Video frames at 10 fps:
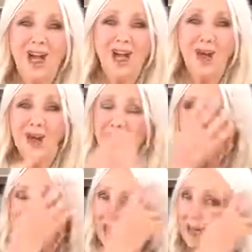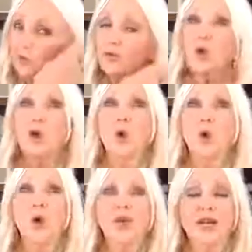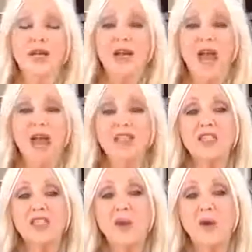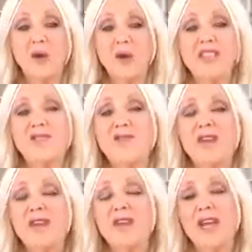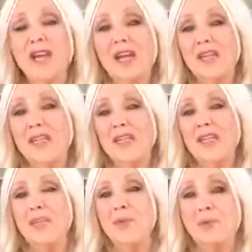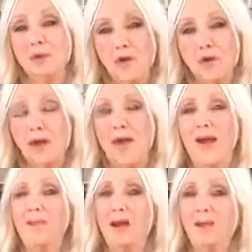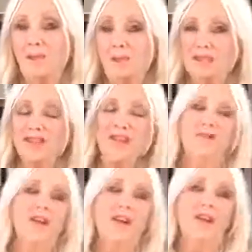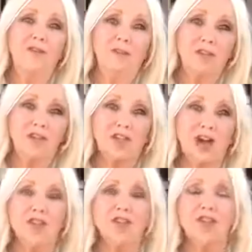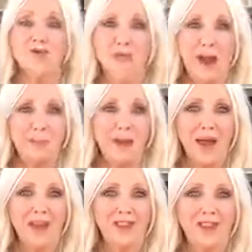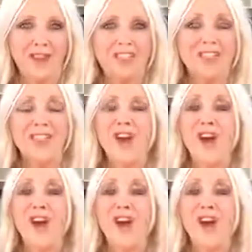You know, it's just like a recording. And so it's very easy to program it positively. If you start to do rampages